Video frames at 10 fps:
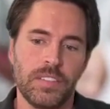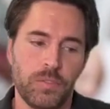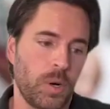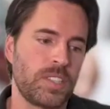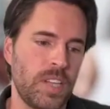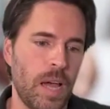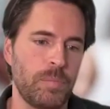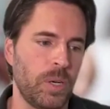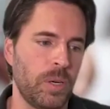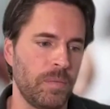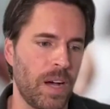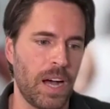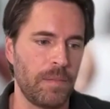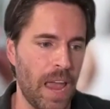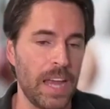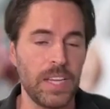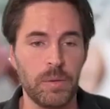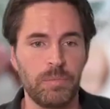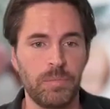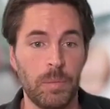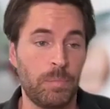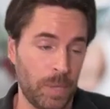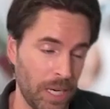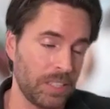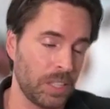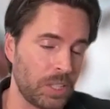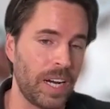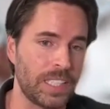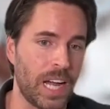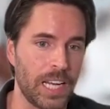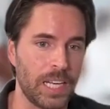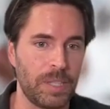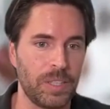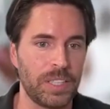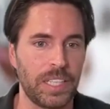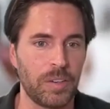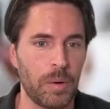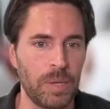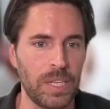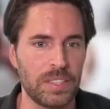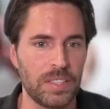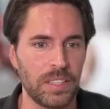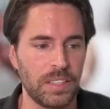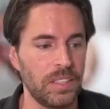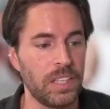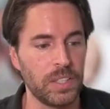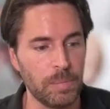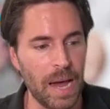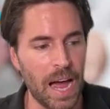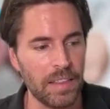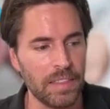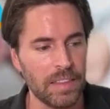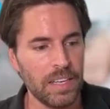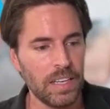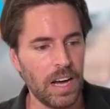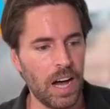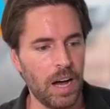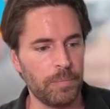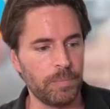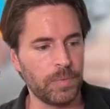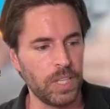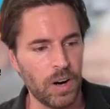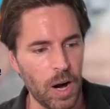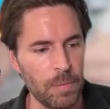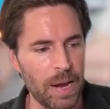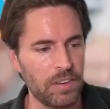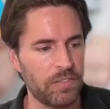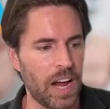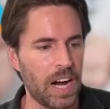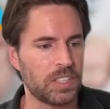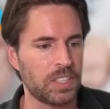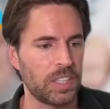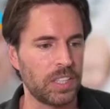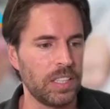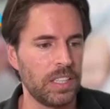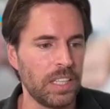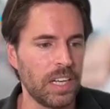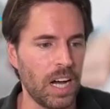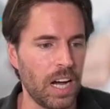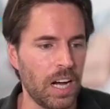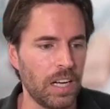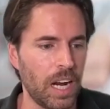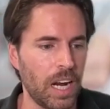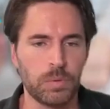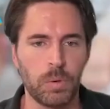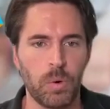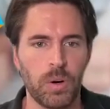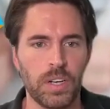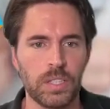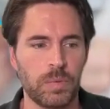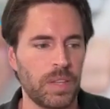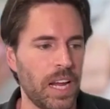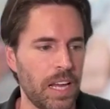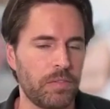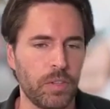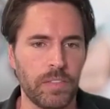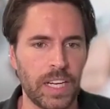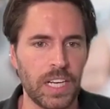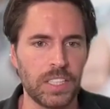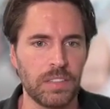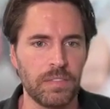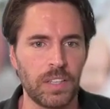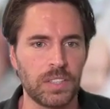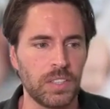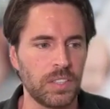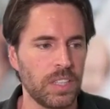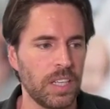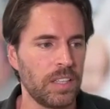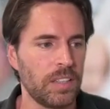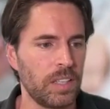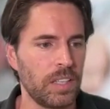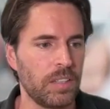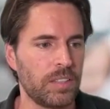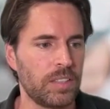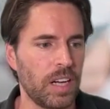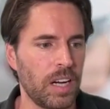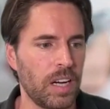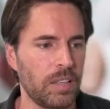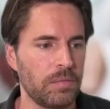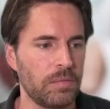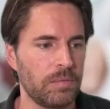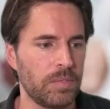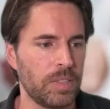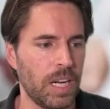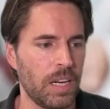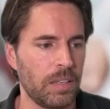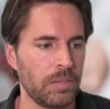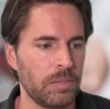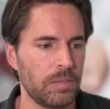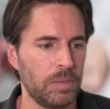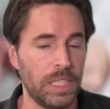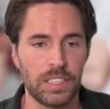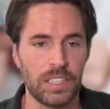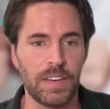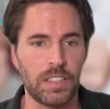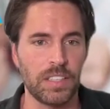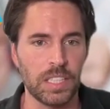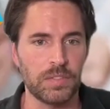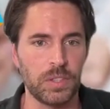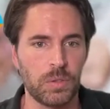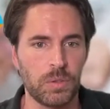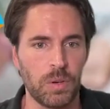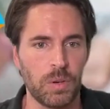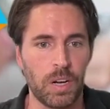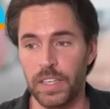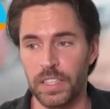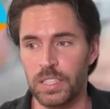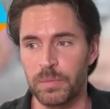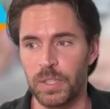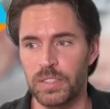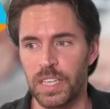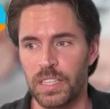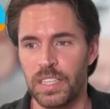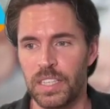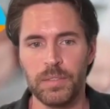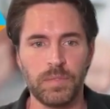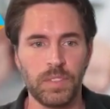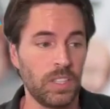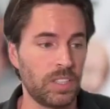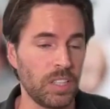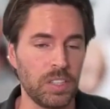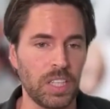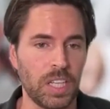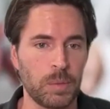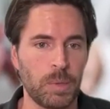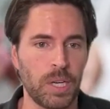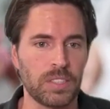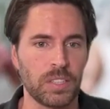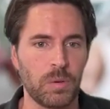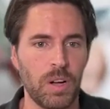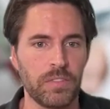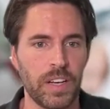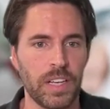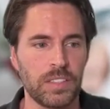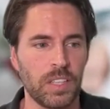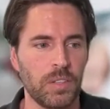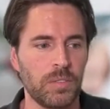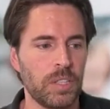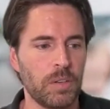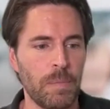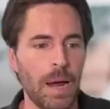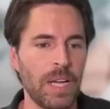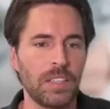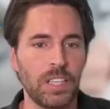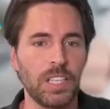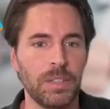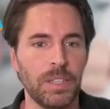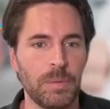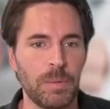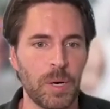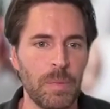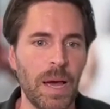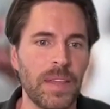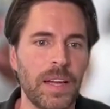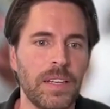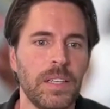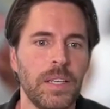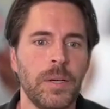For example, hey, you picked a great time to be looking at replacing your bath. Our manufacturer has rewarded us with a handful of vacation vouchers that we get to give out to the next few qualified customers, and it does look like your project's going to qualify. So remind me, I'll tell you a little bit more about that.